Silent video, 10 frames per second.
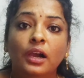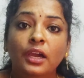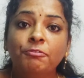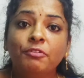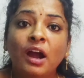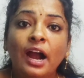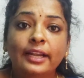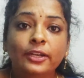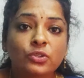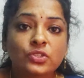If
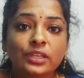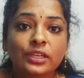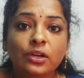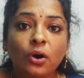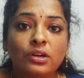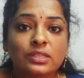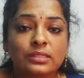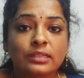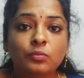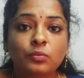hydrogen and
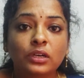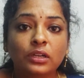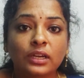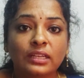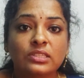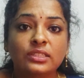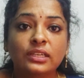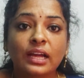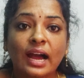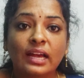oxygen were considered
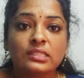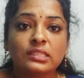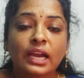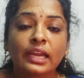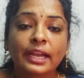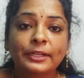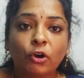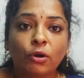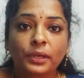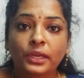as
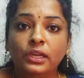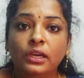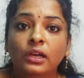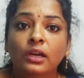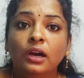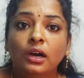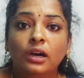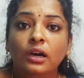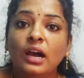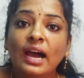diatomic
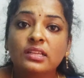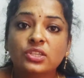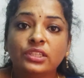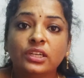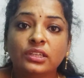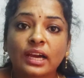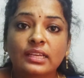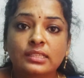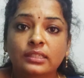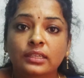as
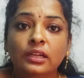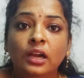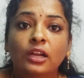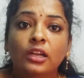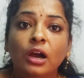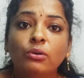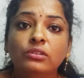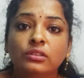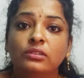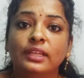recognized, now
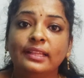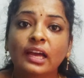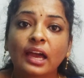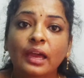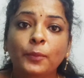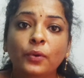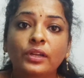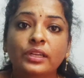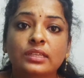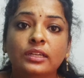then the above
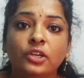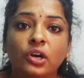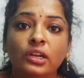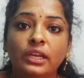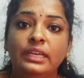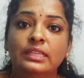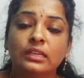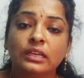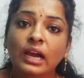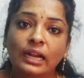result are
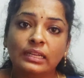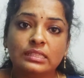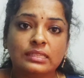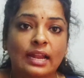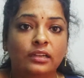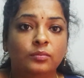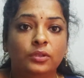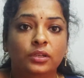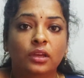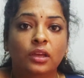easily
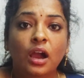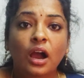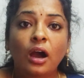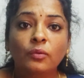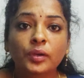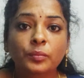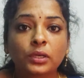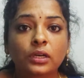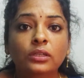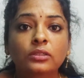understandable. However,
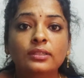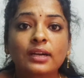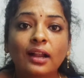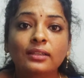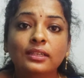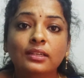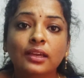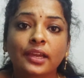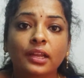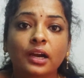Dalton
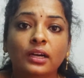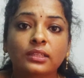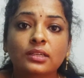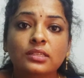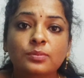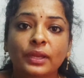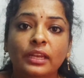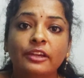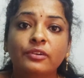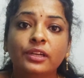and others
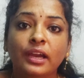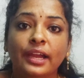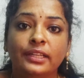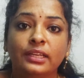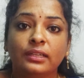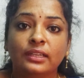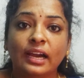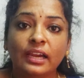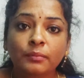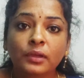believed at the
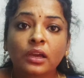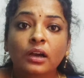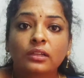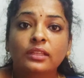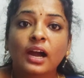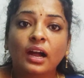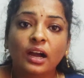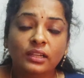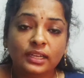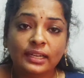time
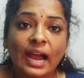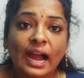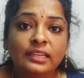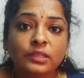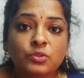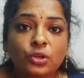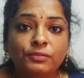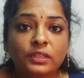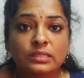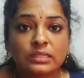that atoms of
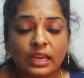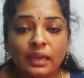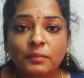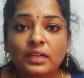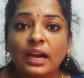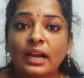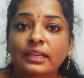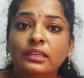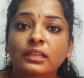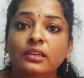the same
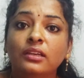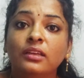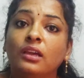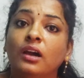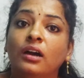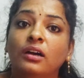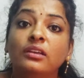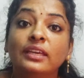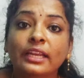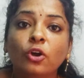kind
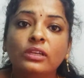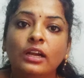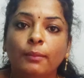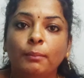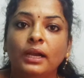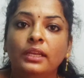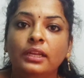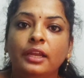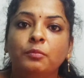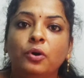cannot combine
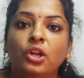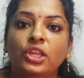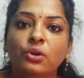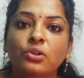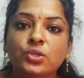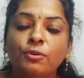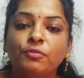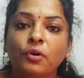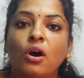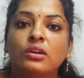and molecules of
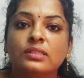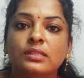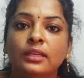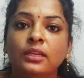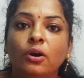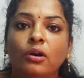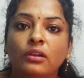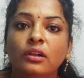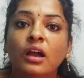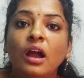oxygen or
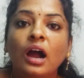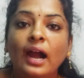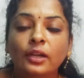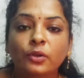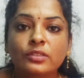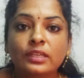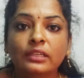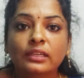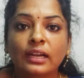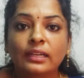hydrogen
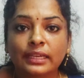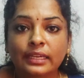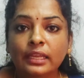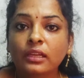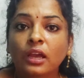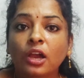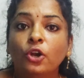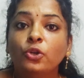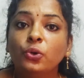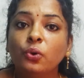containing
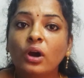two